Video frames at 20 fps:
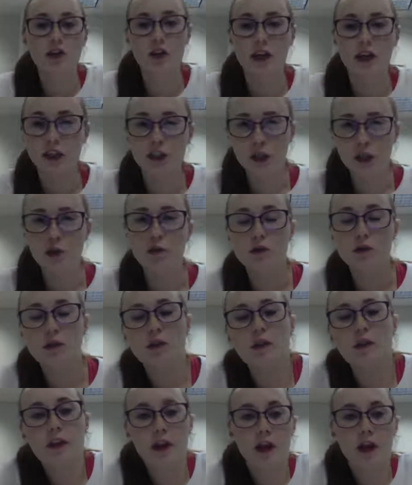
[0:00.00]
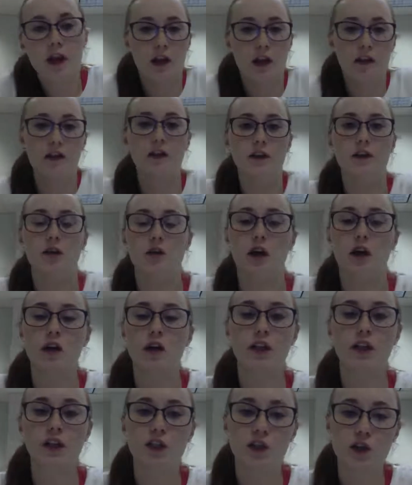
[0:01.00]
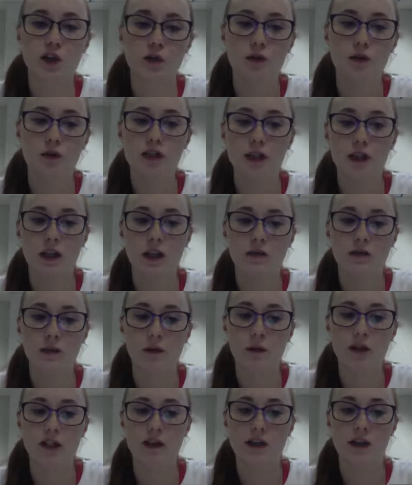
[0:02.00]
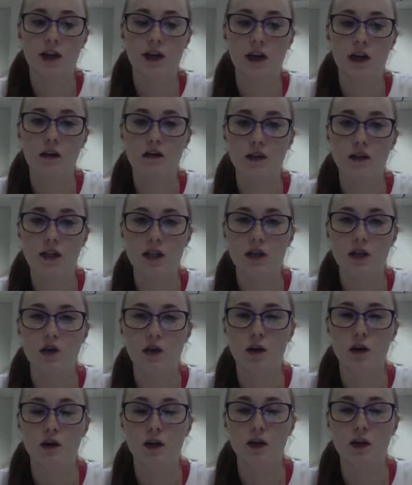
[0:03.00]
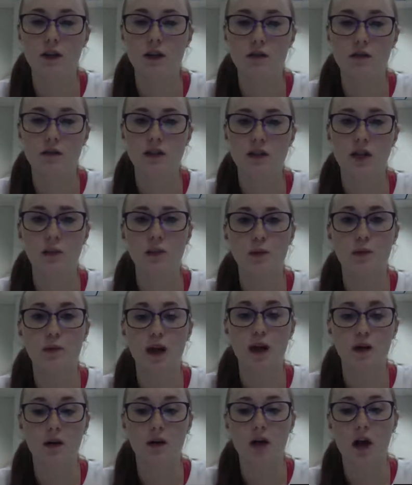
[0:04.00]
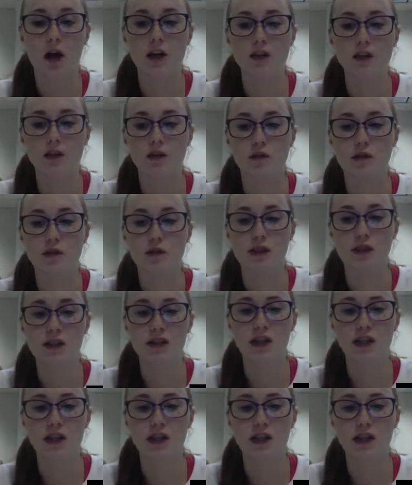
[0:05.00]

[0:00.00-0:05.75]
too. So the struggling students, the information that it gave us on the struggling students helped me out a lot too, just to see